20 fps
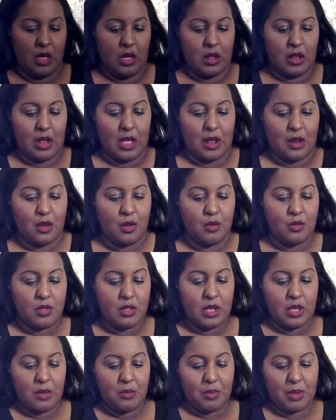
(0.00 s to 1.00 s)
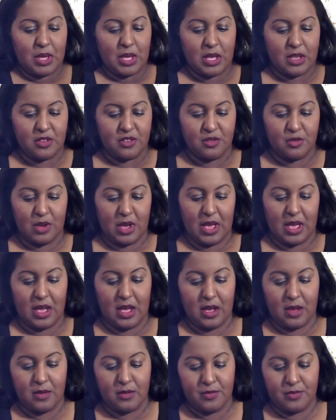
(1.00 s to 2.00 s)
Now don't think because you
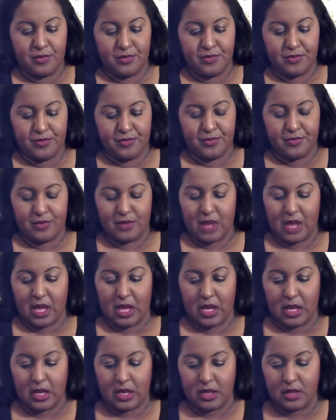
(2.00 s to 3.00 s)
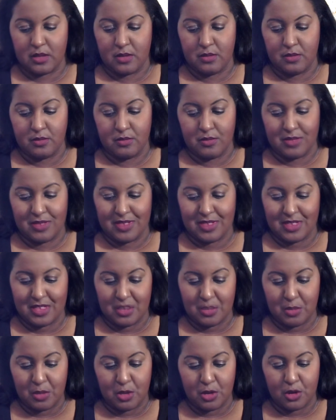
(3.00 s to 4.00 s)
have like
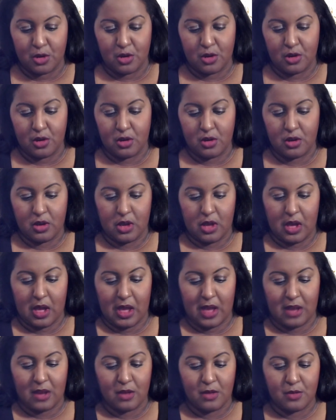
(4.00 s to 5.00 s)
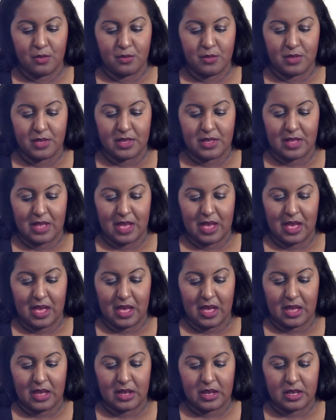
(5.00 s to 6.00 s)
similar items
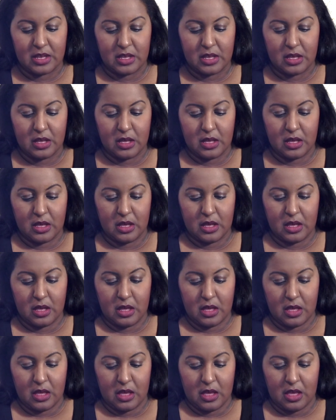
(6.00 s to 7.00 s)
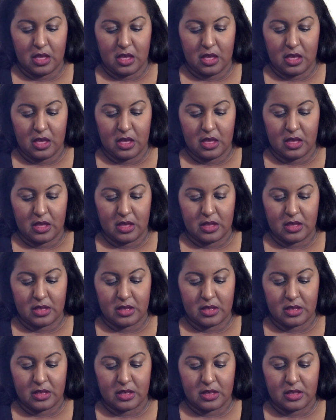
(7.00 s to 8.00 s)
that it
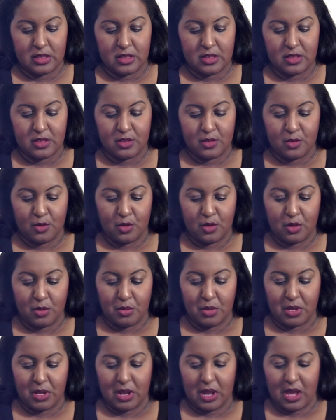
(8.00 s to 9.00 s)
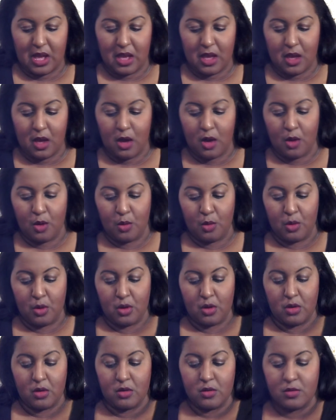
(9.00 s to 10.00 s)
is going to be like, oh
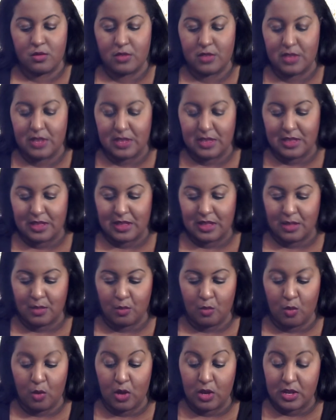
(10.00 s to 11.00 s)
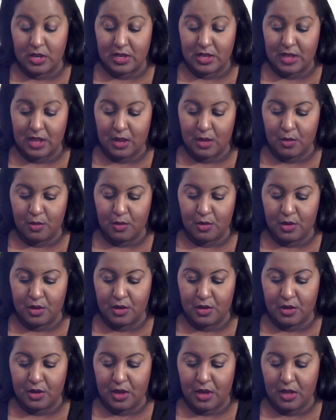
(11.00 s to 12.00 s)
well, since one is not on
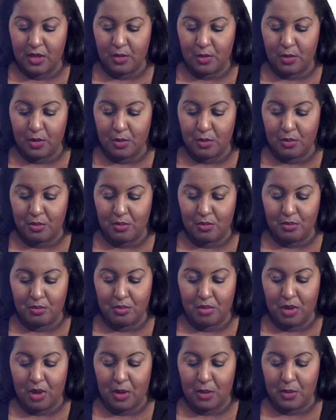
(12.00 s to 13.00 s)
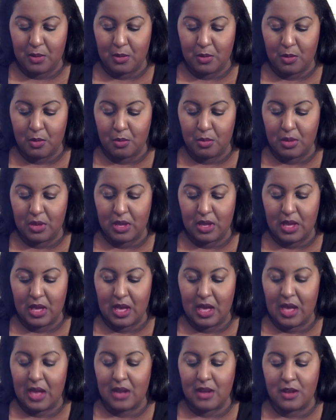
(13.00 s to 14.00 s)
there, the other one probably won't be.
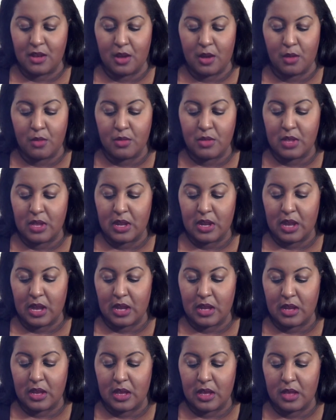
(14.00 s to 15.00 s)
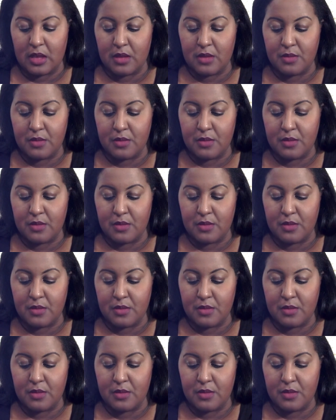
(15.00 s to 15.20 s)
Don't think like that.